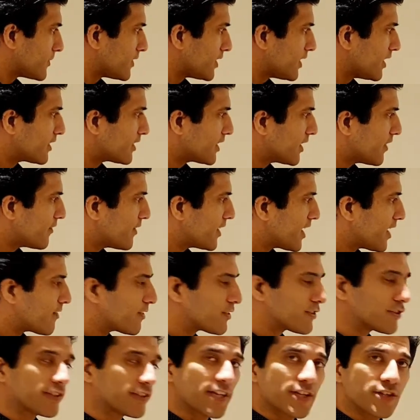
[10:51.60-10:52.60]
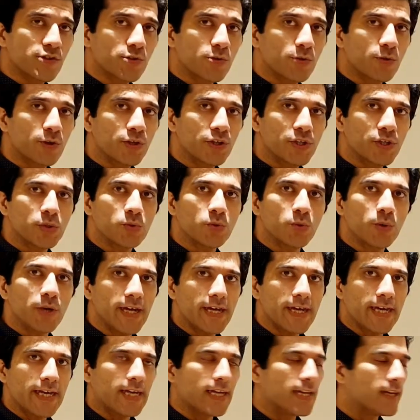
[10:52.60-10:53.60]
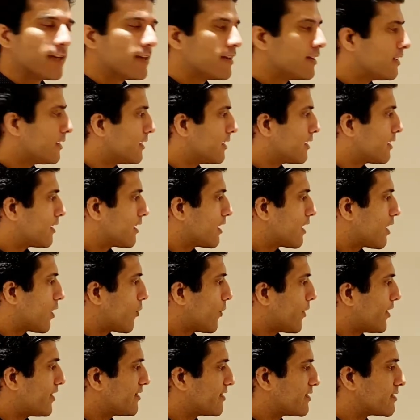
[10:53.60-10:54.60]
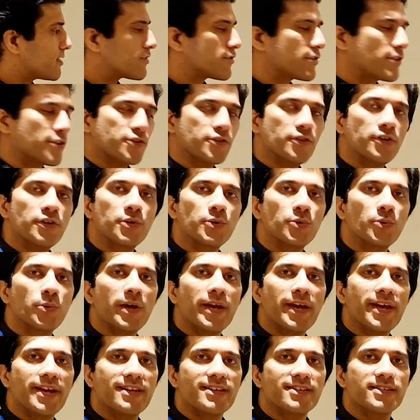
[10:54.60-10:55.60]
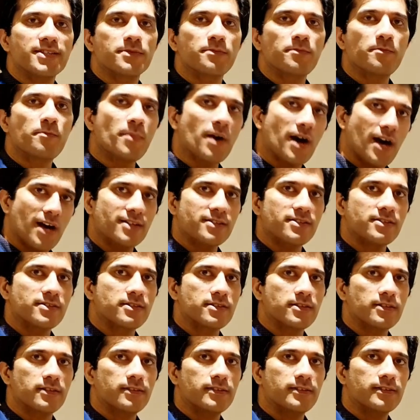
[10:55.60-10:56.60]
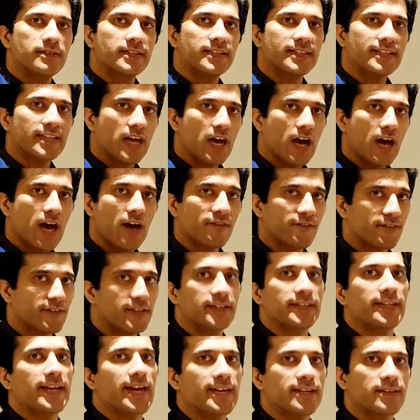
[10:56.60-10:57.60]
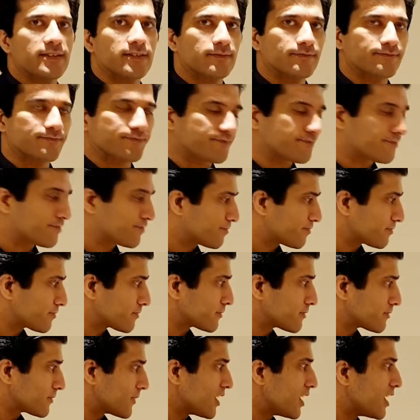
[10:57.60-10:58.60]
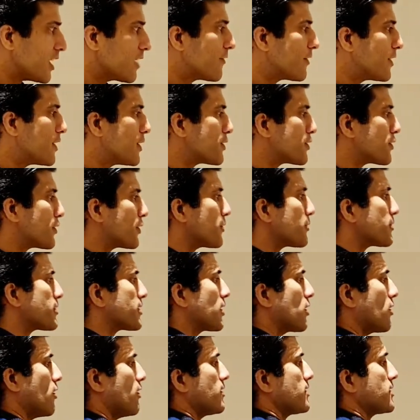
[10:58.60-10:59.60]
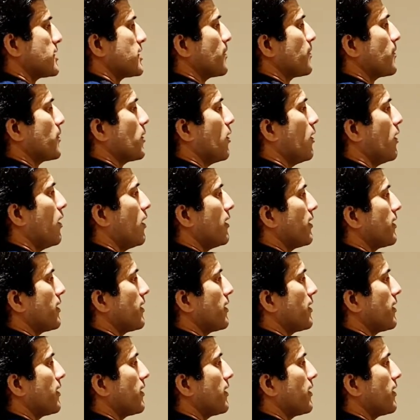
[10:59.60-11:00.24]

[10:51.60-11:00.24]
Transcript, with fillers: Then we have a threshold 2A. When this threshold 2A is passed, after that we introduce a concept called